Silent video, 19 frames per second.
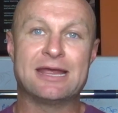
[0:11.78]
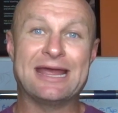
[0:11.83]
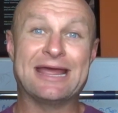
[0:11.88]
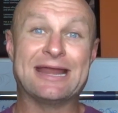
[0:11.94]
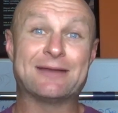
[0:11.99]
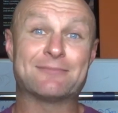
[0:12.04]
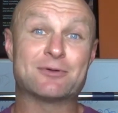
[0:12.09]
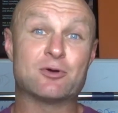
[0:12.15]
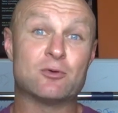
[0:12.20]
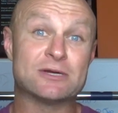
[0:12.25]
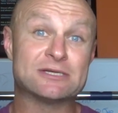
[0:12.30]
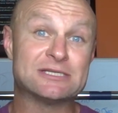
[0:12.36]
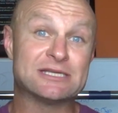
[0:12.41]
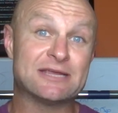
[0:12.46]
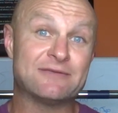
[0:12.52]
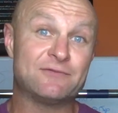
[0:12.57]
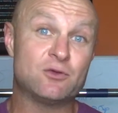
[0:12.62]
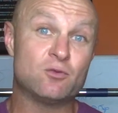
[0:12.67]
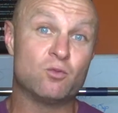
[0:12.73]
And I'm going to
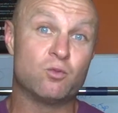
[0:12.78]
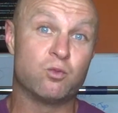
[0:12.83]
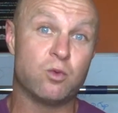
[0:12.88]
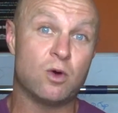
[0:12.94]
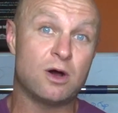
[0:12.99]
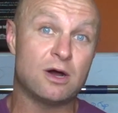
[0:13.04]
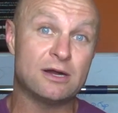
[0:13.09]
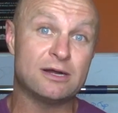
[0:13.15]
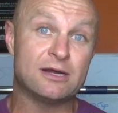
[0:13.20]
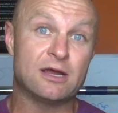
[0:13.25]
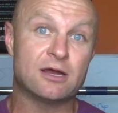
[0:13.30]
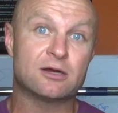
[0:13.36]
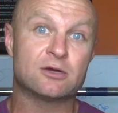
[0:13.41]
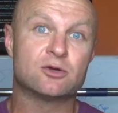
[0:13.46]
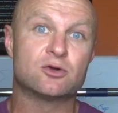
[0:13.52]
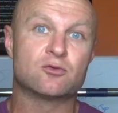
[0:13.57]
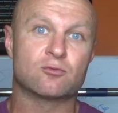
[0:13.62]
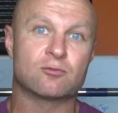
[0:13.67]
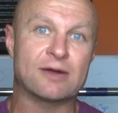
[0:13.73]
give you 1
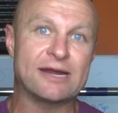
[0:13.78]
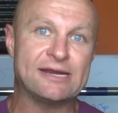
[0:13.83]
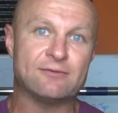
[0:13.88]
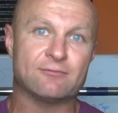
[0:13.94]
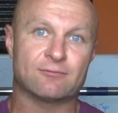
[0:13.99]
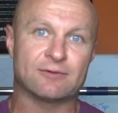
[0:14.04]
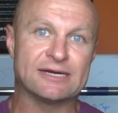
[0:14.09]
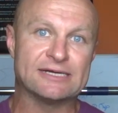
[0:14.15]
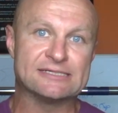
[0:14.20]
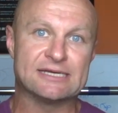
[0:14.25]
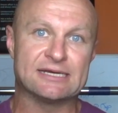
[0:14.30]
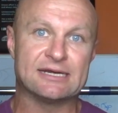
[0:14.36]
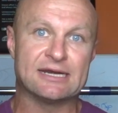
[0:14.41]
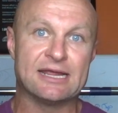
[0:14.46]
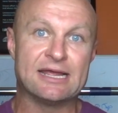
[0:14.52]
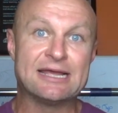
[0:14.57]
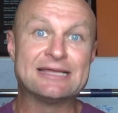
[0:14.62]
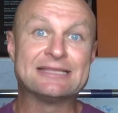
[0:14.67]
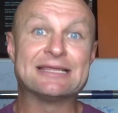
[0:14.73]
great reason
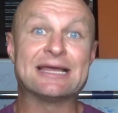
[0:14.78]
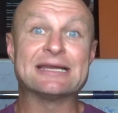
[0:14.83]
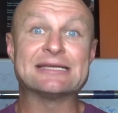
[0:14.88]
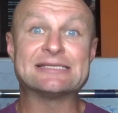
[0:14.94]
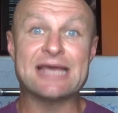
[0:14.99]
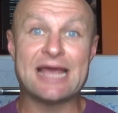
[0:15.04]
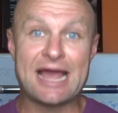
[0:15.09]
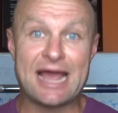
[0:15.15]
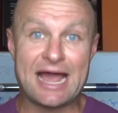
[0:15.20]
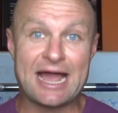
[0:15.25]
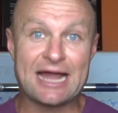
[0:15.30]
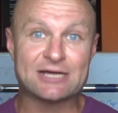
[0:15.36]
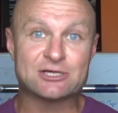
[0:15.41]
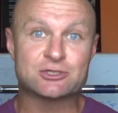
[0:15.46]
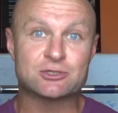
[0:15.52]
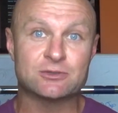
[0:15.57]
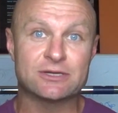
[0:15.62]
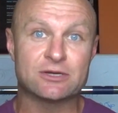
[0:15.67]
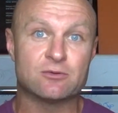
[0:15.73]
that is
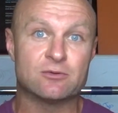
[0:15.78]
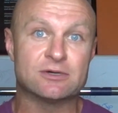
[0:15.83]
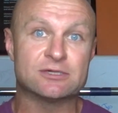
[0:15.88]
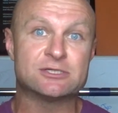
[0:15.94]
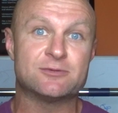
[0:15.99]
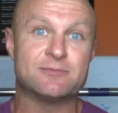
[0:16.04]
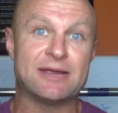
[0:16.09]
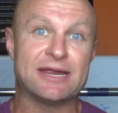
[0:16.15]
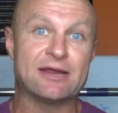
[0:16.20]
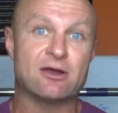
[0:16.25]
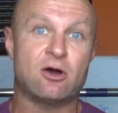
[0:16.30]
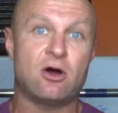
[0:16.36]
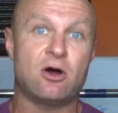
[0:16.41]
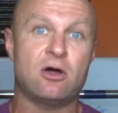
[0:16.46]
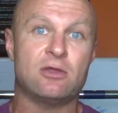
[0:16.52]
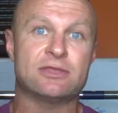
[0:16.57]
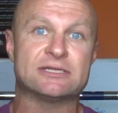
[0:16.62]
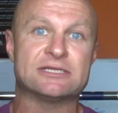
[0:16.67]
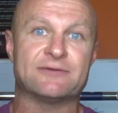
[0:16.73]
actually going to make
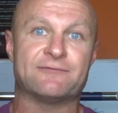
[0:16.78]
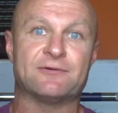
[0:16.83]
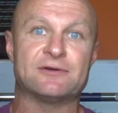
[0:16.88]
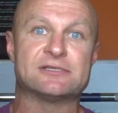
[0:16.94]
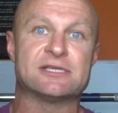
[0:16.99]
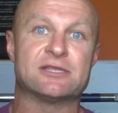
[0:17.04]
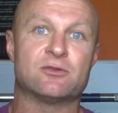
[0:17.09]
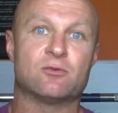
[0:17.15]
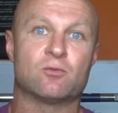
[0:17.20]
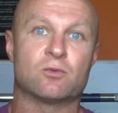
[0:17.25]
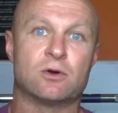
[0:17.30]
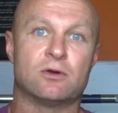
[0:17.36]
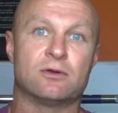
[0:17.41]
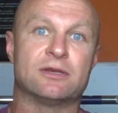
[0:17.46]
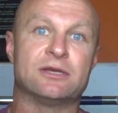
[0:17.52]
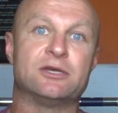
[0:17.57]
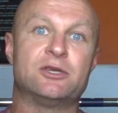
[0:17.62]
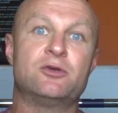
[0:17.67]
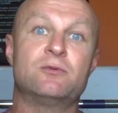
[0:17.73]
all the difference in the
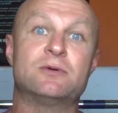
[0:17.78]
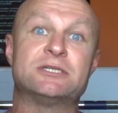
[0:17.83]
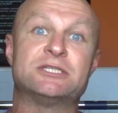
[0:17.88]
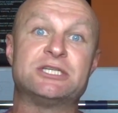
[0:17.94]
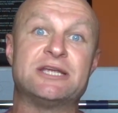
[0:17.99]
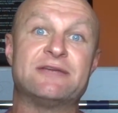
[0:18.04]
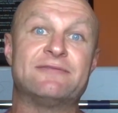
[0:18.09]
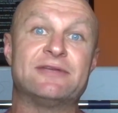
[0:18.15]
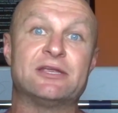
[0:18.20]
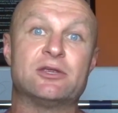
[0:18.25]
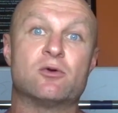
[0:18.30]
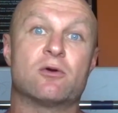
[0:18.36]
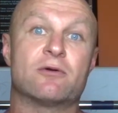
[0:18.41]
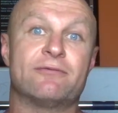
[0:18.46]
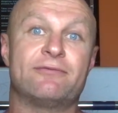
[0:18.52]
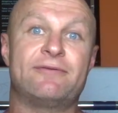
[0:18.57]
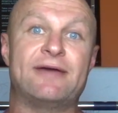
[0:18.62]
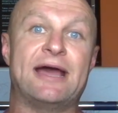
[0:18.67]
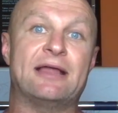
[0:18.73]
world in you achieving
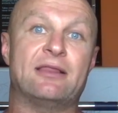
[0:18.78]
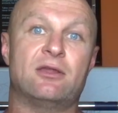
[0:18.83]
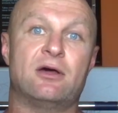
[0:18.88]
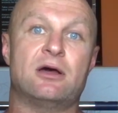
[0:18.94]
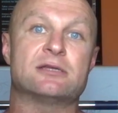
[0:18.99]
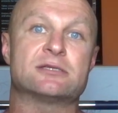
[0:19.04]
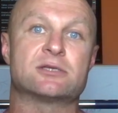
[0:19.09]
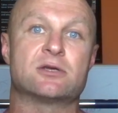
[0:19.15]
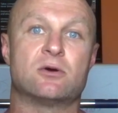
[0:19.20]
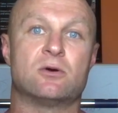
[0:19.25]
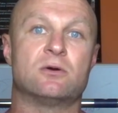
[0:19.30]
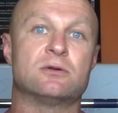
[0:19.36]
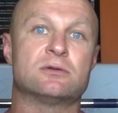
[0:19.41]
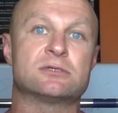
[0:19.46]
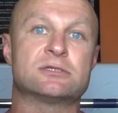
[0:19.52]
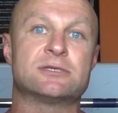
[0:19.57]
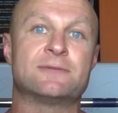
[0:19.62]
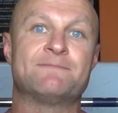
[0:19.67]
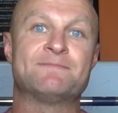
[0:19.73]
your fat loss
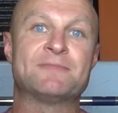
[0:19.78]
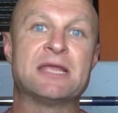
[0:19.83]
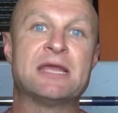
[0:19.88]
goals.